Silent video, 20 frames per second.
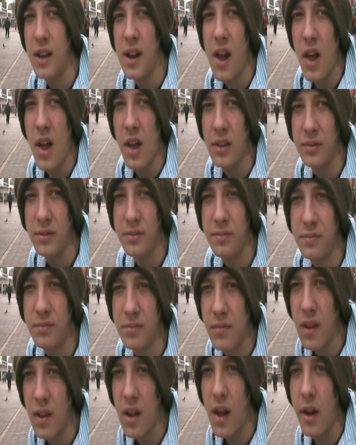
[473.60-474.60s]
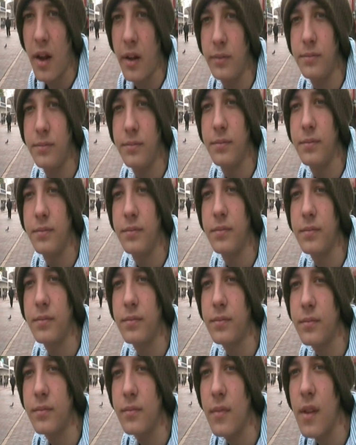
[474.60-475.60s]
I think it's definitely worth
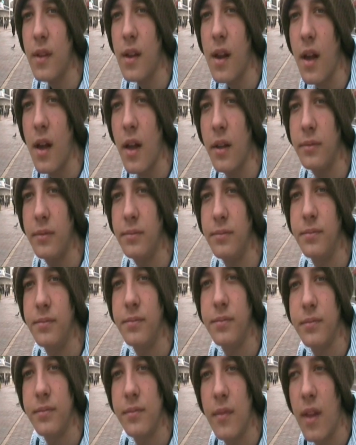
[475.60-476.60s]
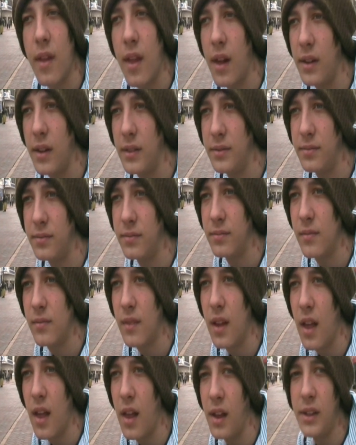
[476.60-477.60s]
trying every shop if you really need a
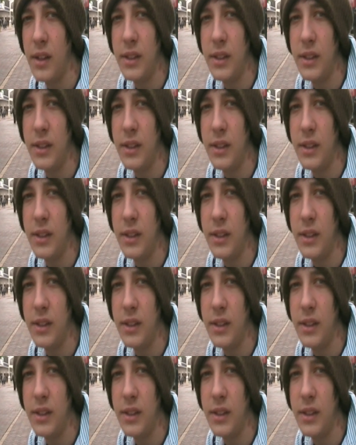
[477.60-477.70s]
job.